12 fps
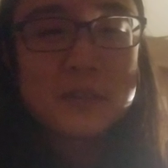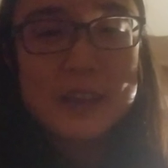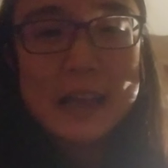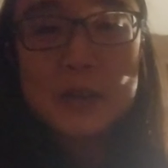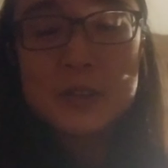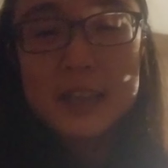the
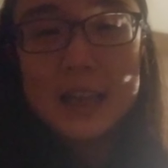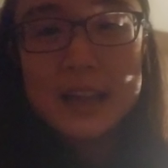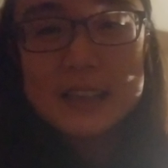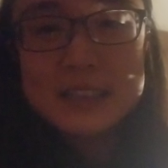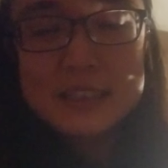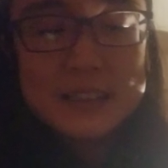
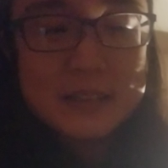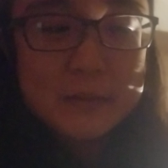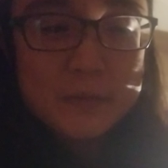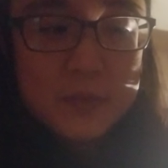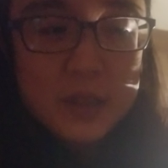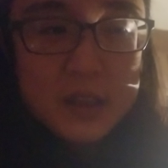outcasts.
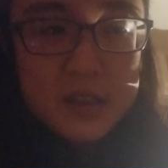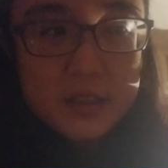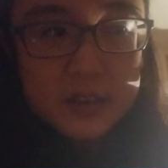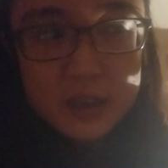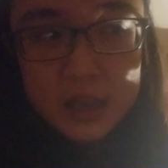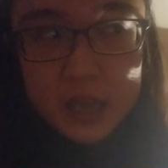
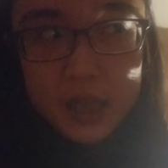See,